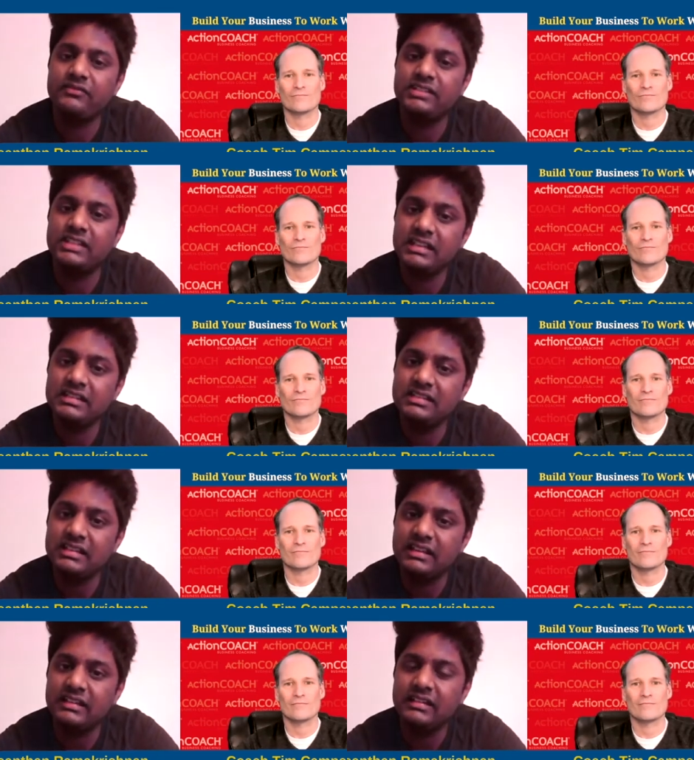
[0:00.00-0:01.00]

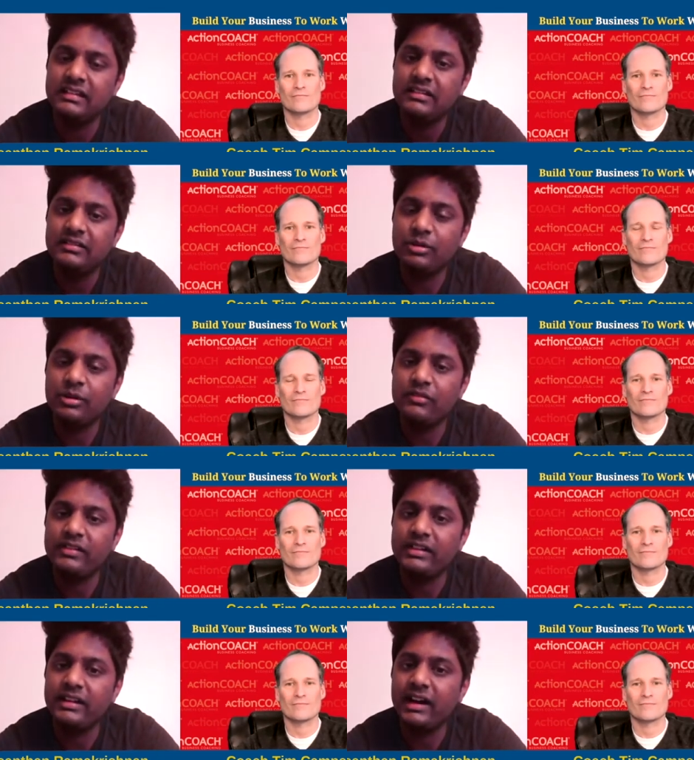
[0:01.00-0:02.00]
Speaker 1: changing to
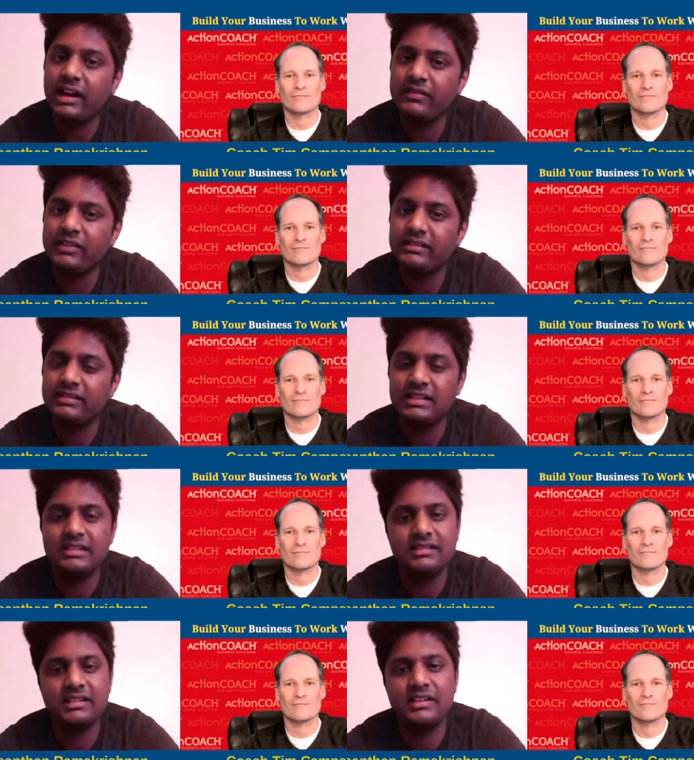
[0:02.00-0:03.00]
COVID and how that
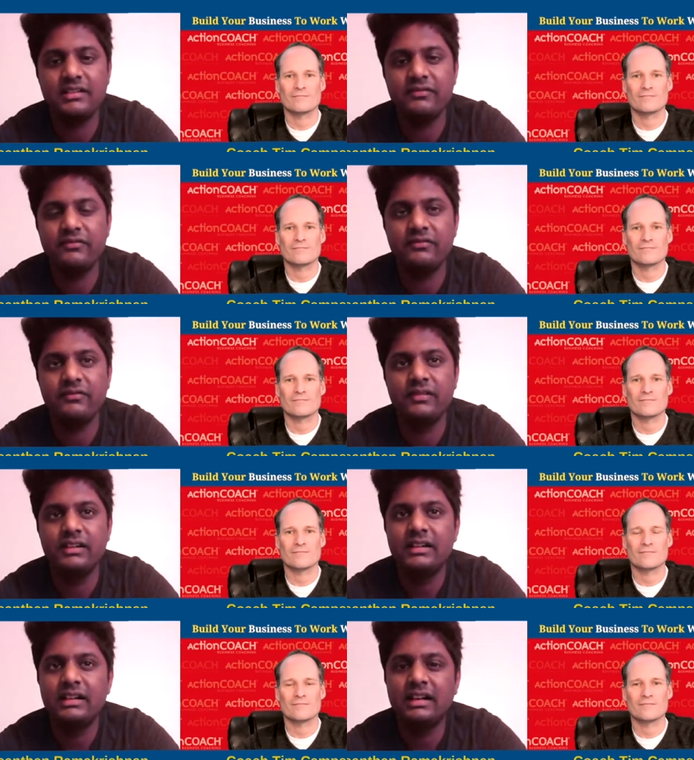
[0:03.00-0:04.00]
change kind of
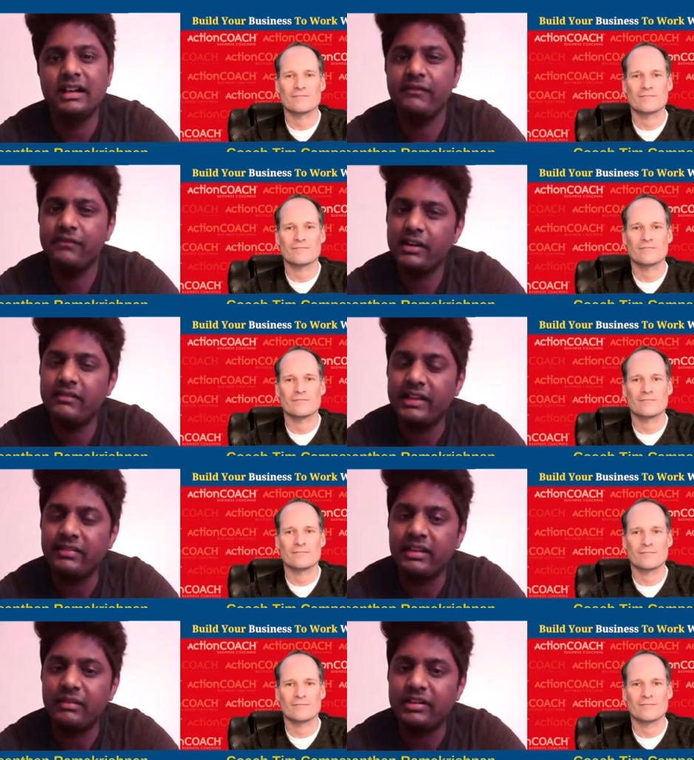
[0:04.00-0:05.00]
uh, evolved, I
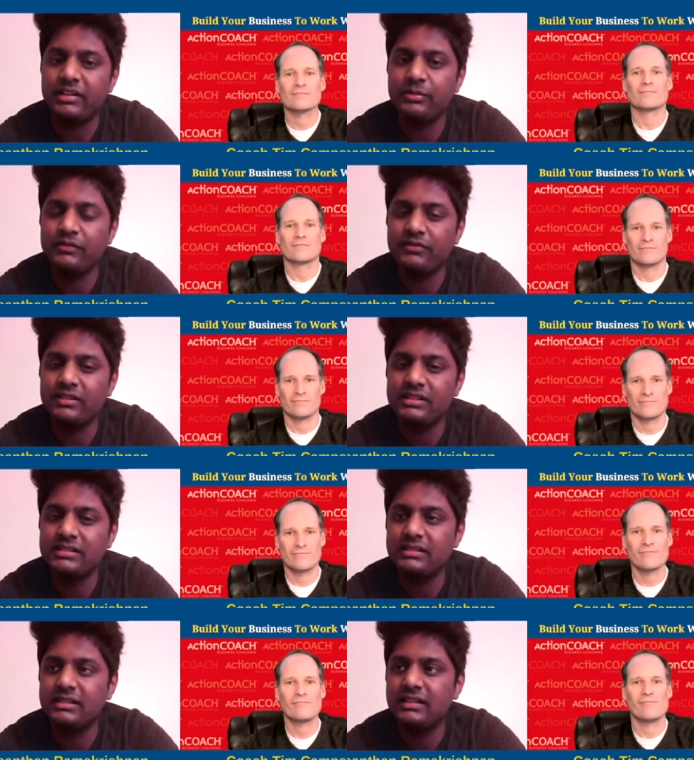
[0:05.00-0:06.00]
think, because when
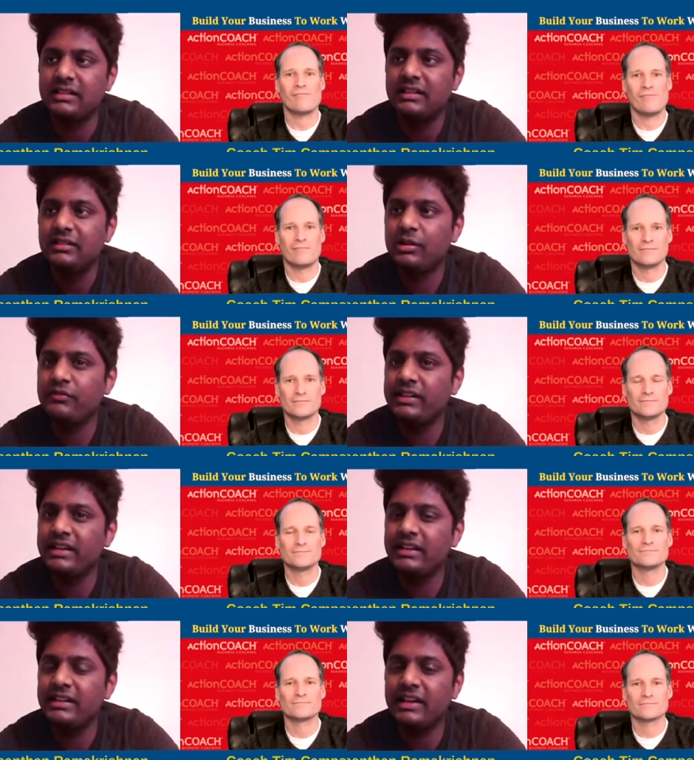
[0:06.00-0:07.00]
first COVID
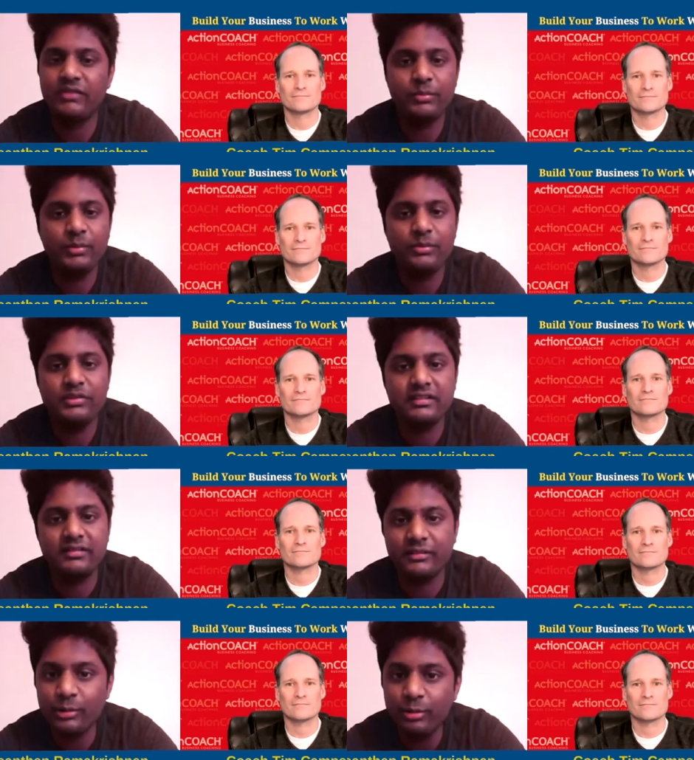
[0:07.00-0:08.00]
hit, everybody was just
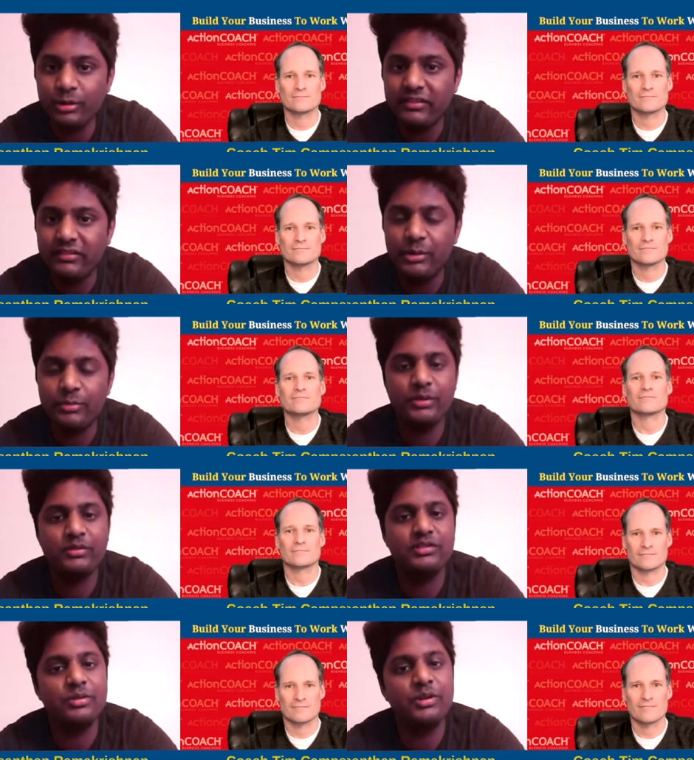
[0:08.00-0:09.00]
clueless. Nobody was
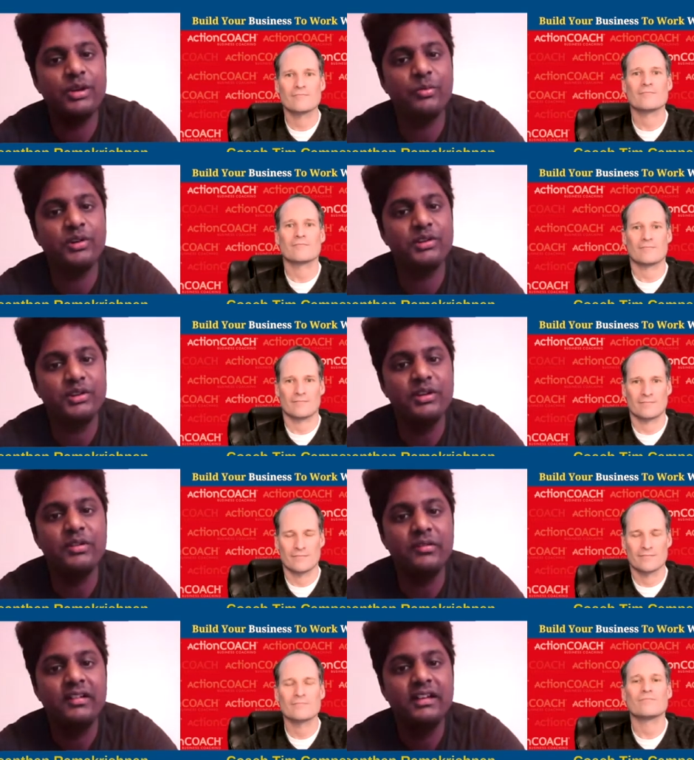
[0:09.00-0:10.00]
knowing what to do.
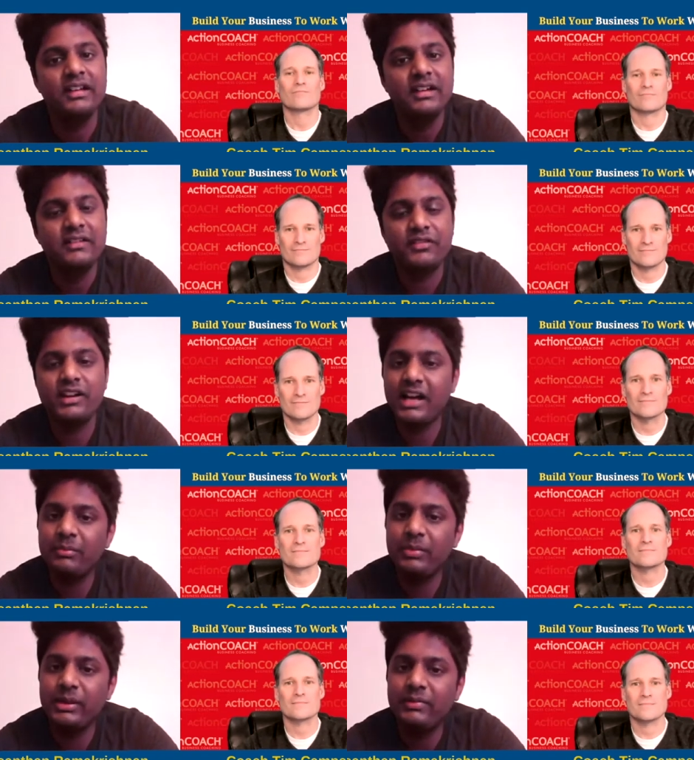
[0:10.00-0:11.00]
For a mm-hmm. lot of
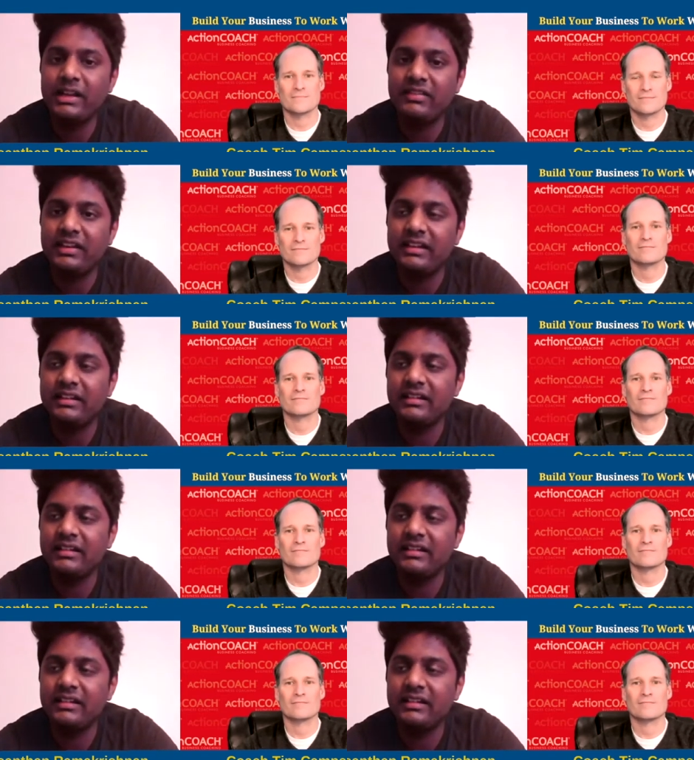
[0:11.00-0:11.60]
people, I think